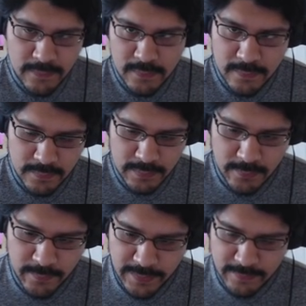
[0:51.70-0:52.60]
is just a
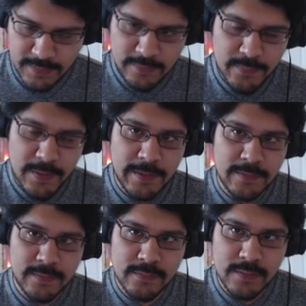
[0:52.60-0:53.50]
little bit of an
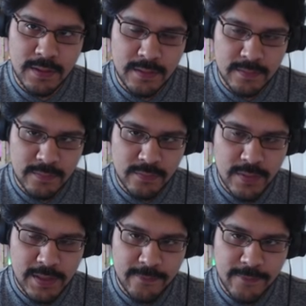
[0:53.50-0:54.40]
experiment to
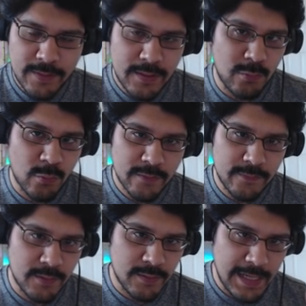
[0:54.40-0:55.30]
try to figure out a
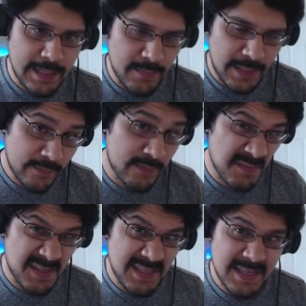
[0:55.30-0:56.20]
workflow on how to make
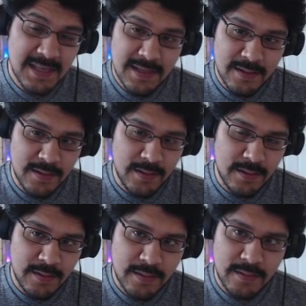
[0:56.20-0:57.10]
something
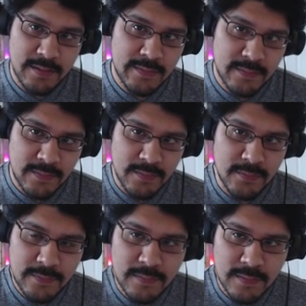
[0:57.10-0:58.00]
to
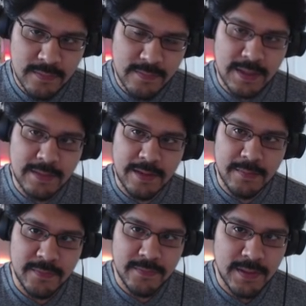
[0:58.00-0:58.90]
that
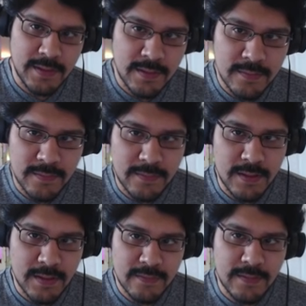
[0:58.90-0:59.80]
type of
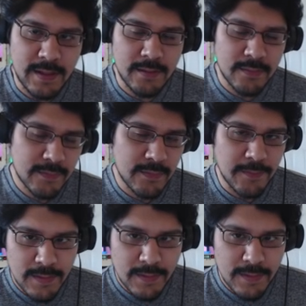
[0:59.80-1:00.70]
design style.
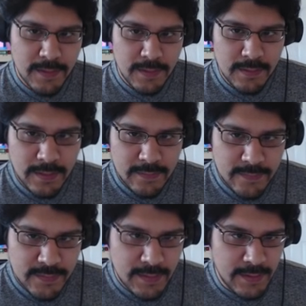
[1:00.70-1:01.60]
So
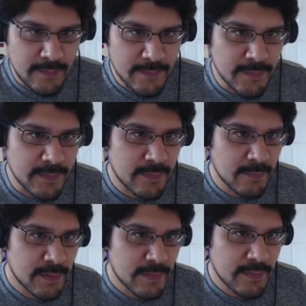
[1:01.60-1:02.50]
let's check it out first.
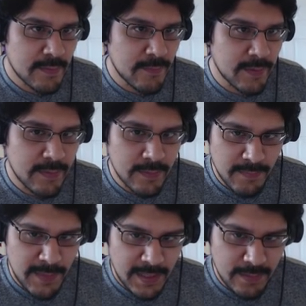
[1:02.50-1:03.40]
We're going to start off with
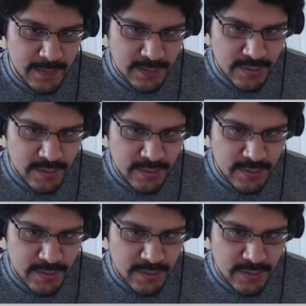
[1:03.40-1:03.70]
making this